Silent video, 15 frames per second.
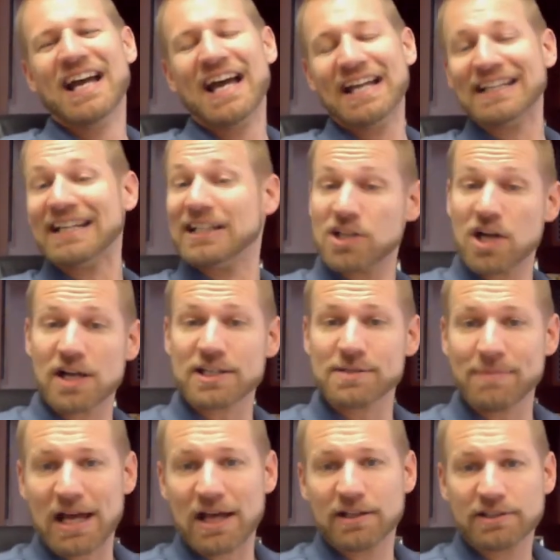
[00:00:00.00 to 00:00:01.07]
And then he talks
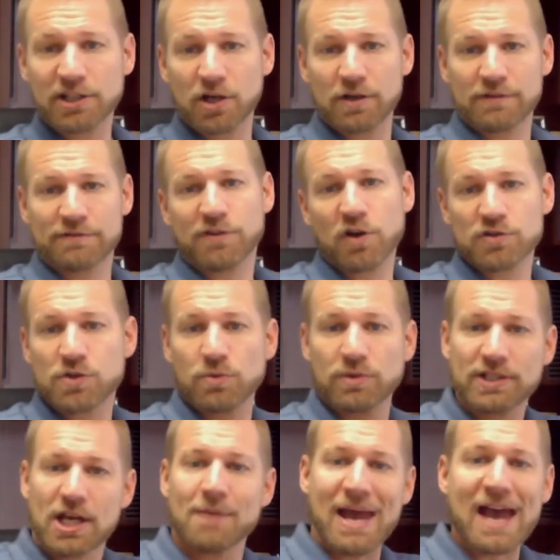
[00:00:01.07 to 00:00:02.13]
about, if those who
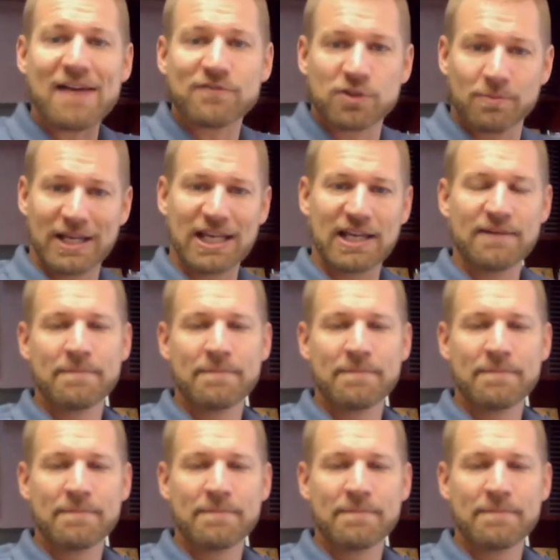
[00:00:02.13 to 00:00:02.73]
would come after me